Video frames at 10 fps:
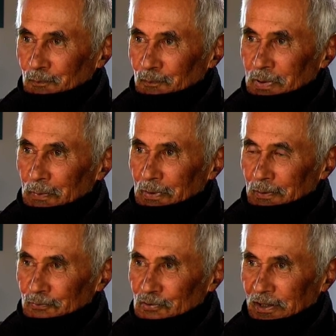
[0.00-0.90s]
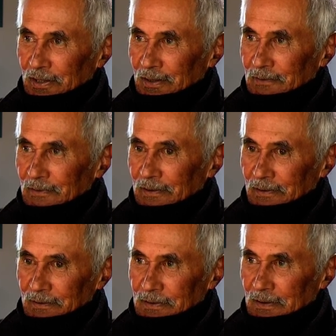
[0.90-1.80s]
proper training around
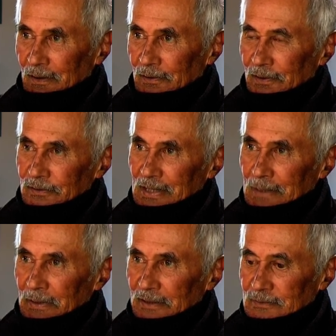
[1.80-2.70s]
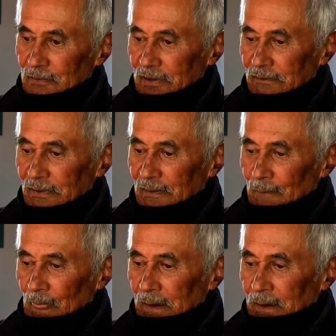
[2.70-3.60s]
on the tarmacs and whatever.
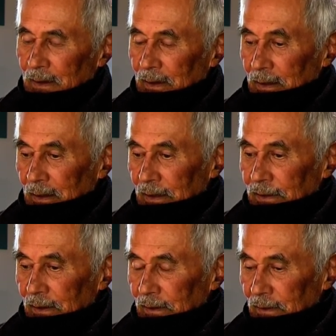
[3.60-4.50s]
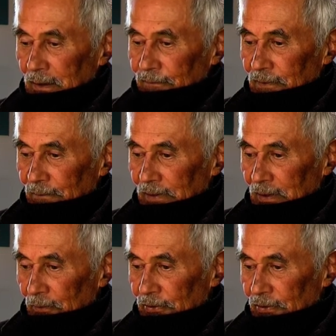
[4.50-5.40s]
And then from there I
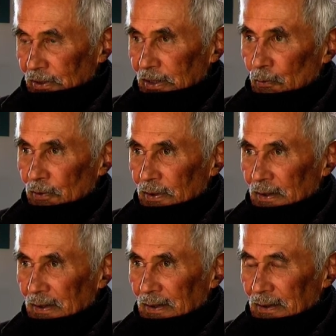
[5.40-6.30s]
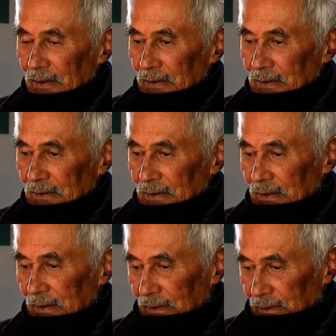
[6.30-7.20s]
went to Harewood
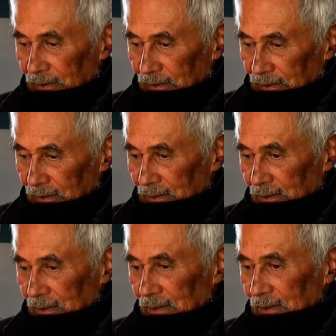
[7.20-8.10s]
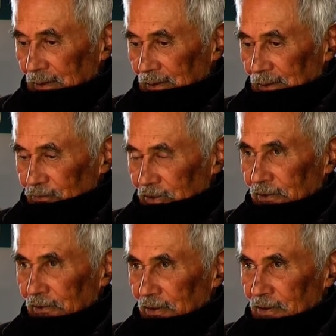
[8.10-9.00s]
and trained
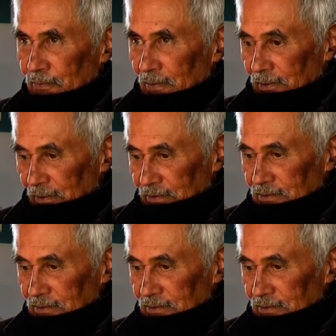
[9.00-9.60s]
on those